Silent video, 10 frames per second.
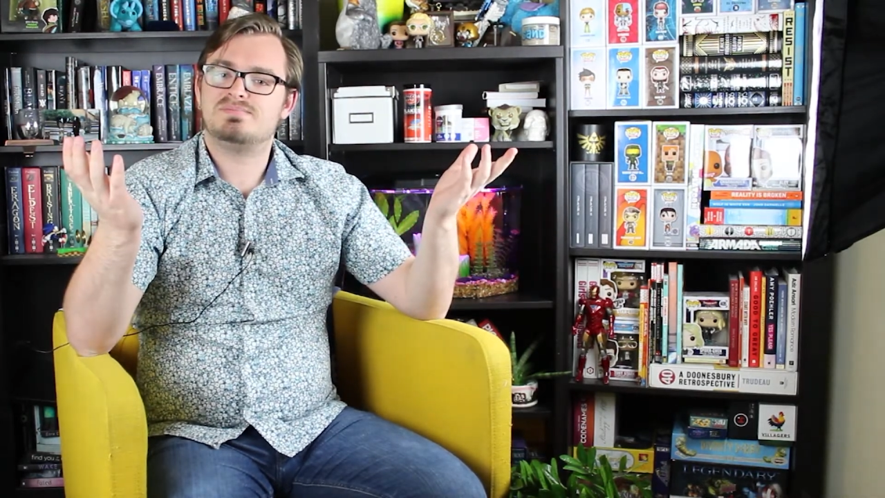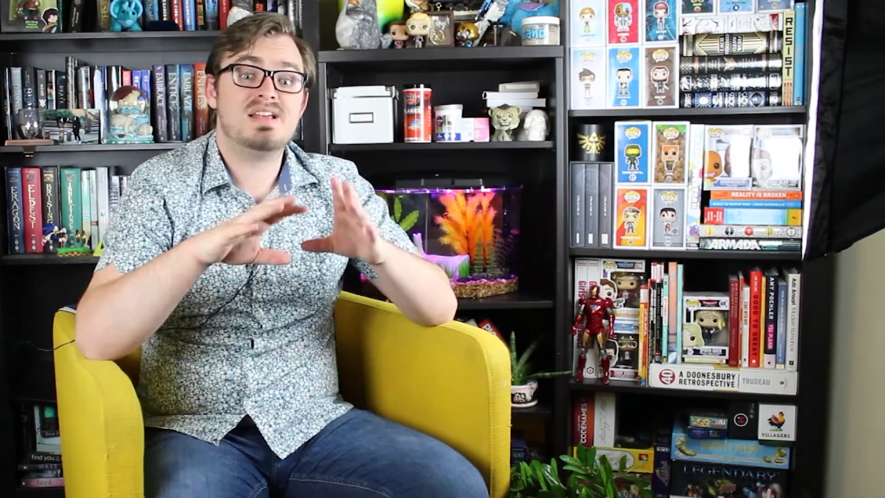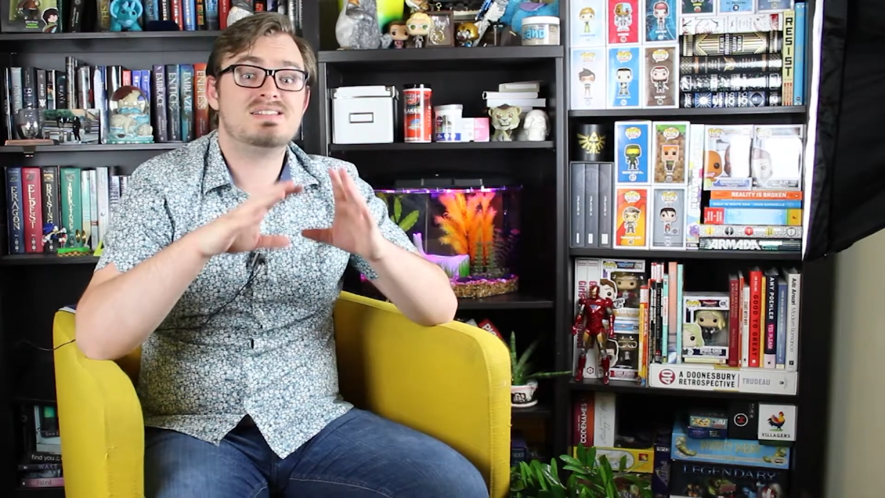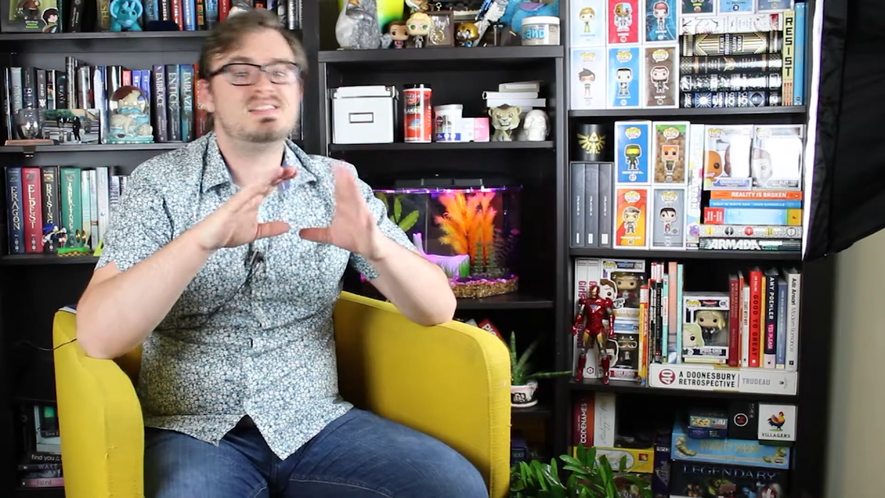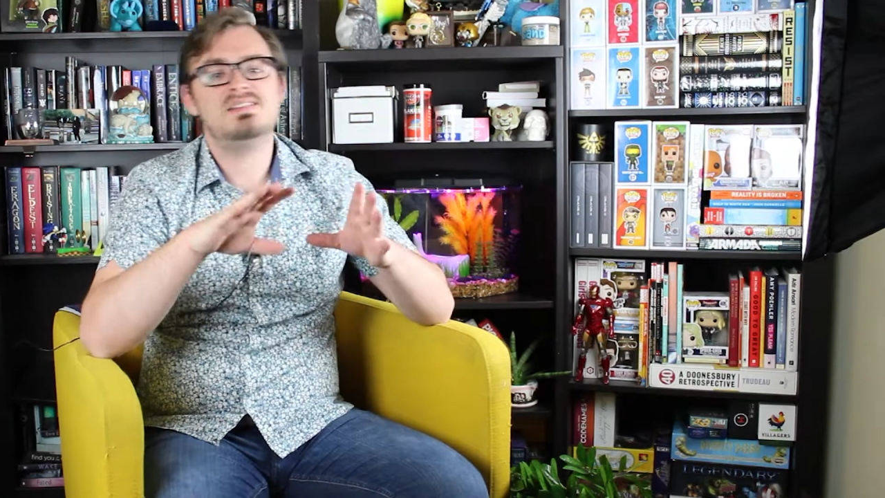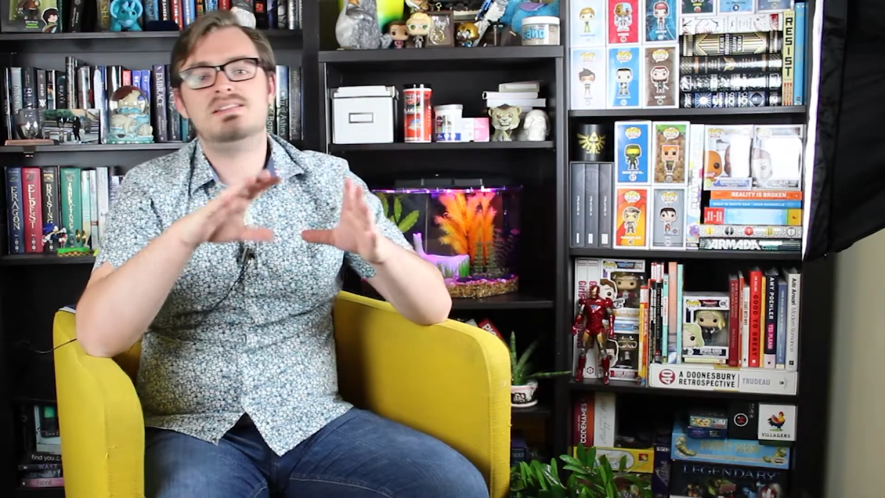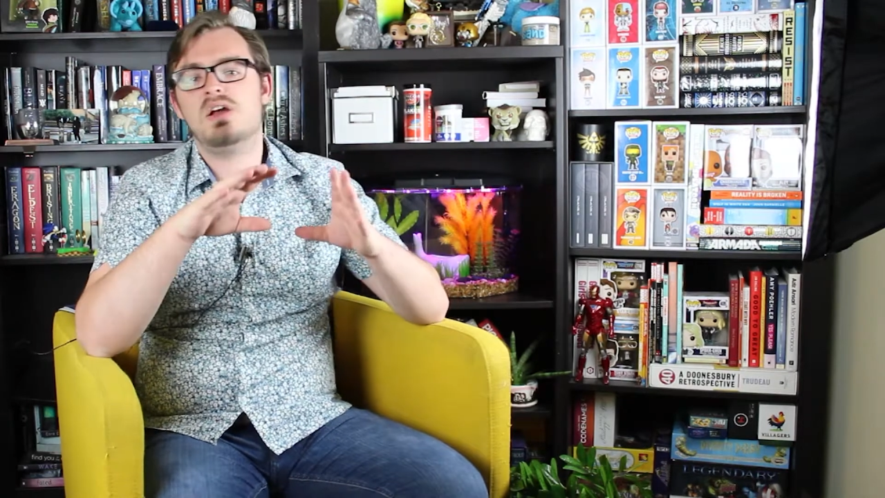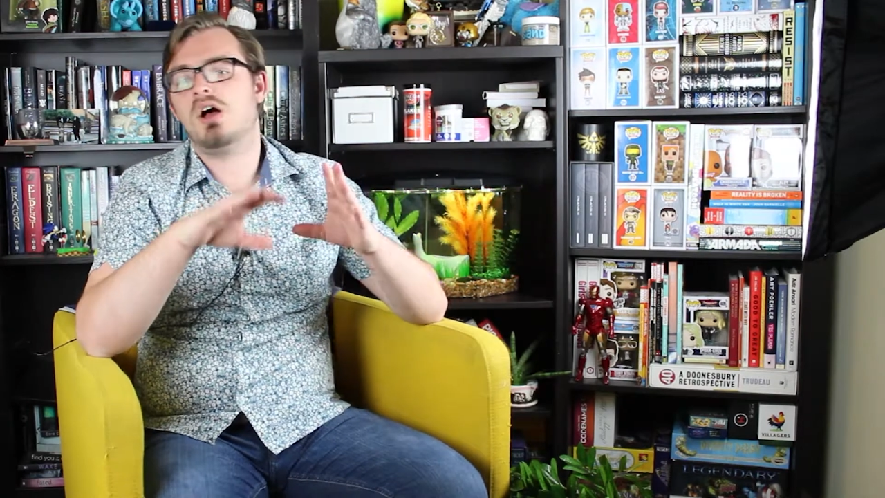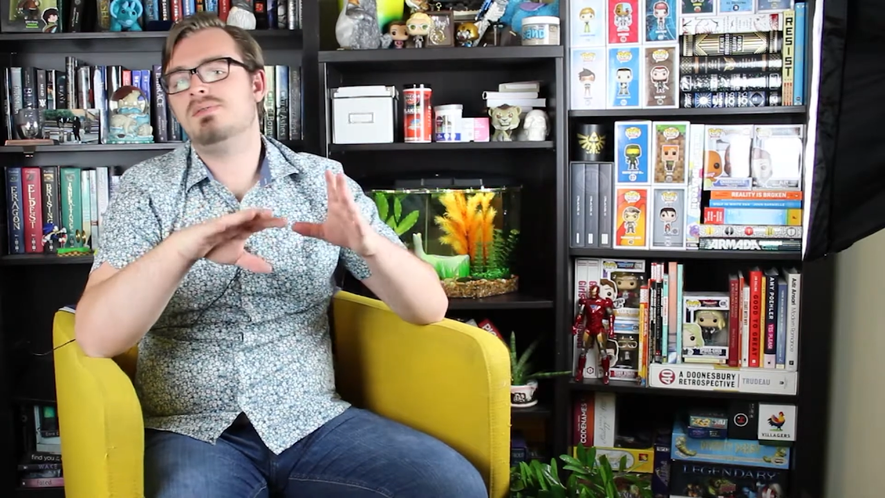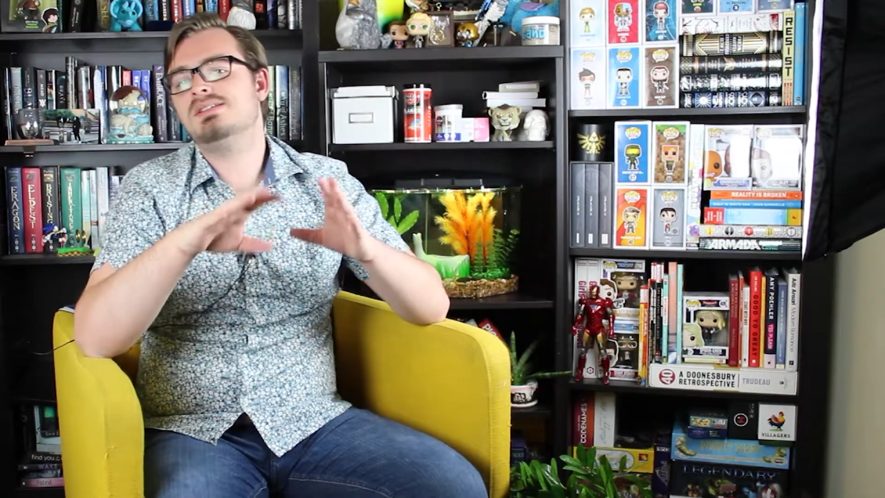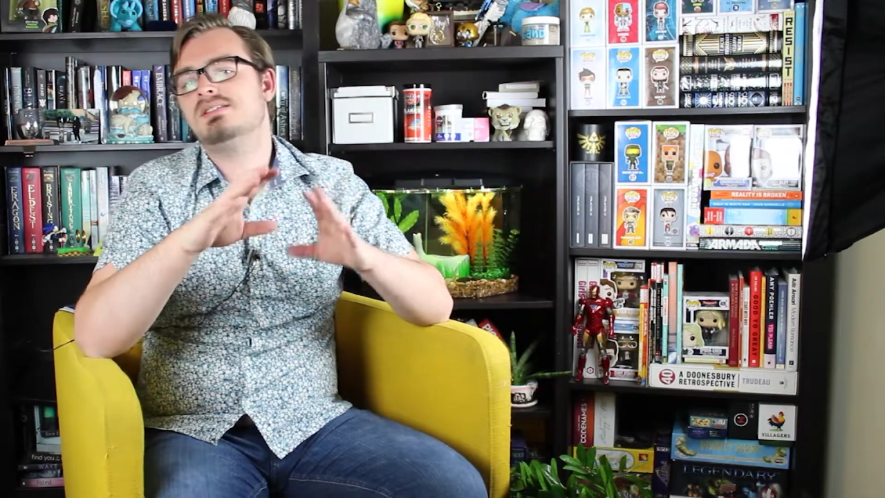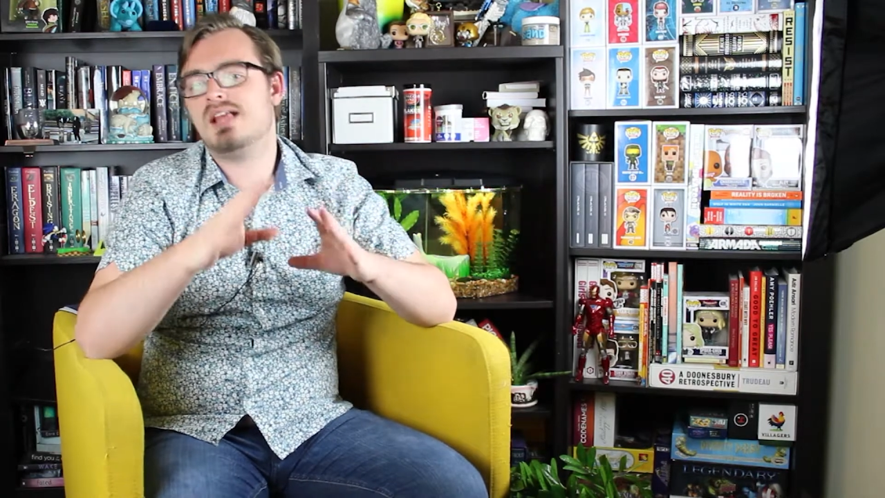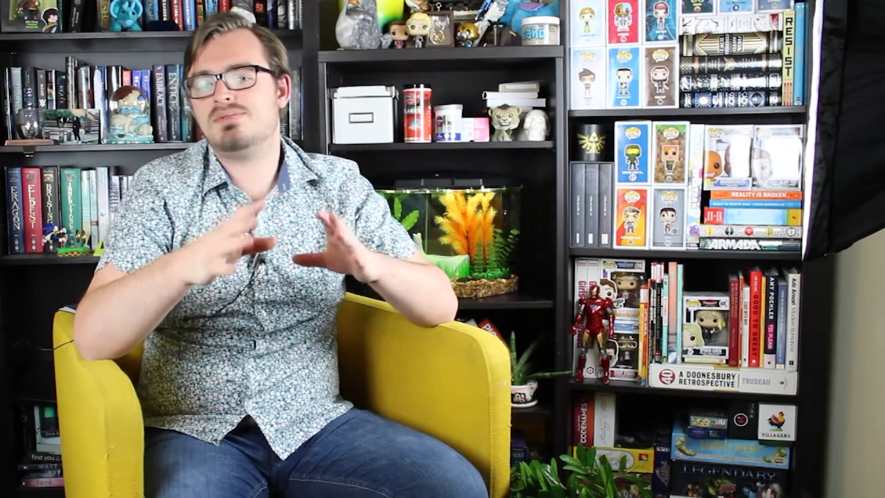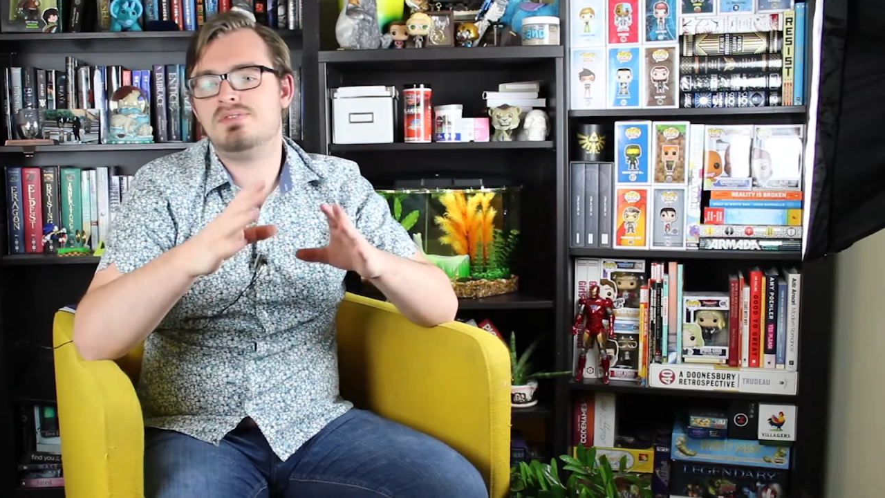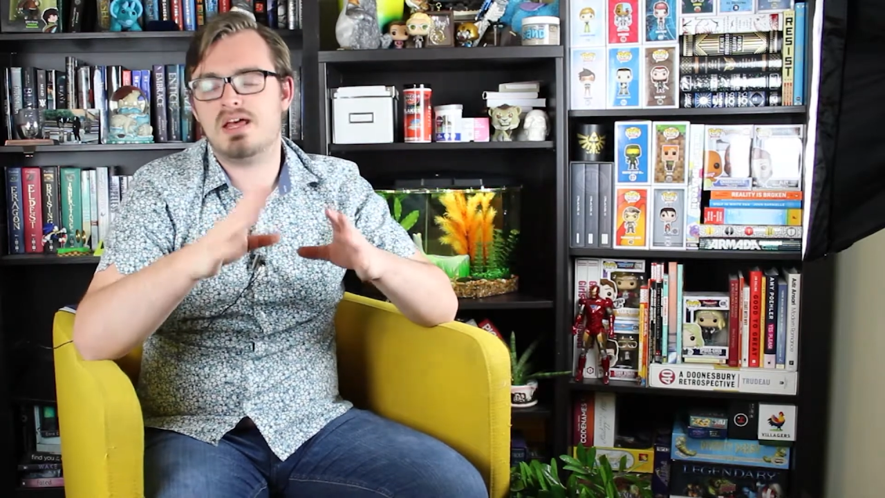Since The Office
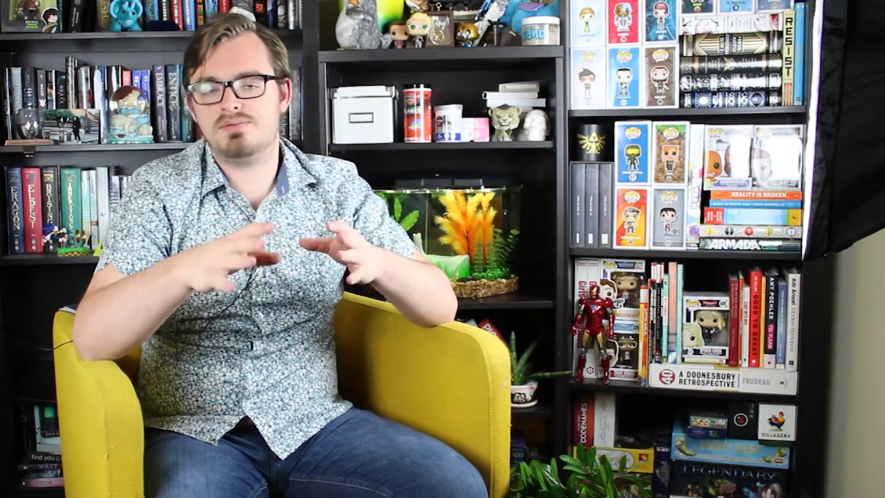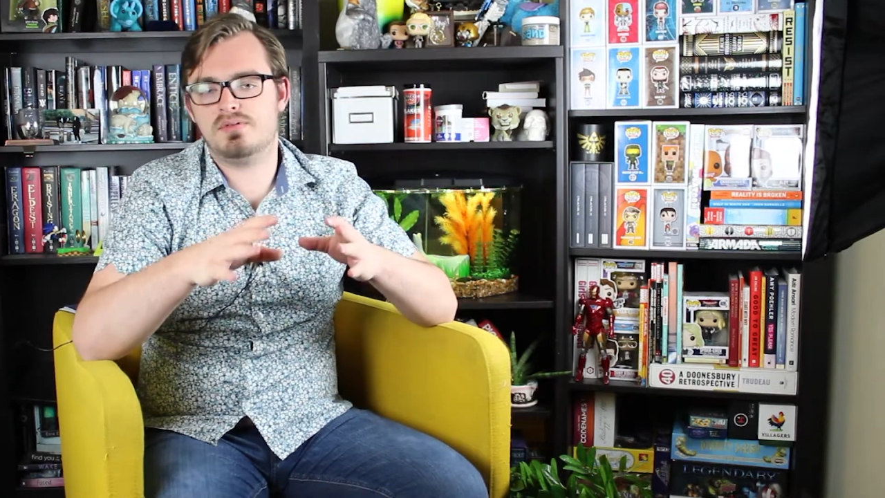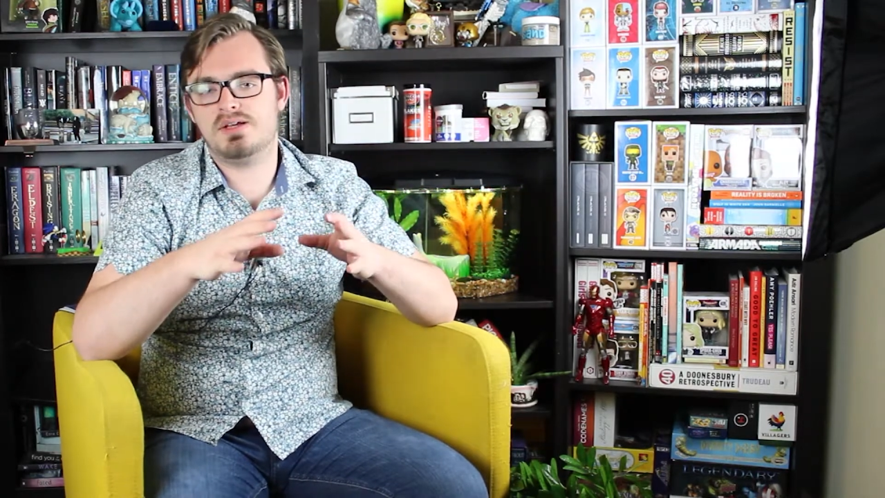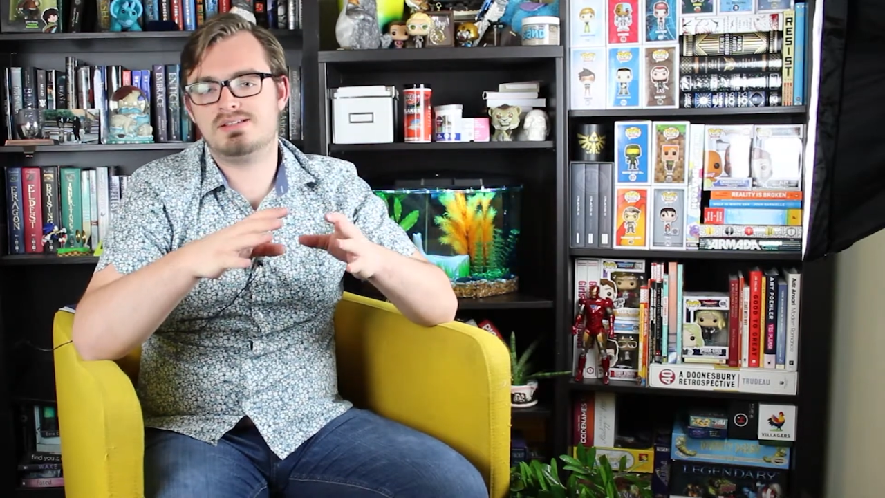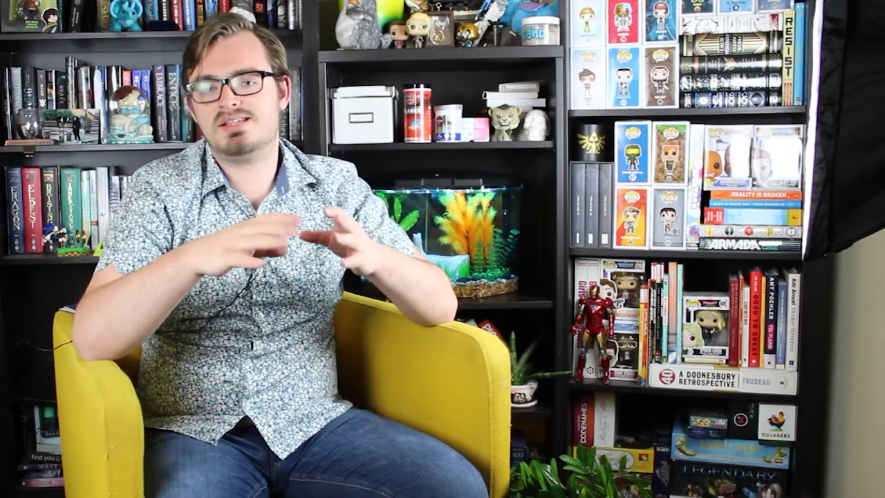left Netflix,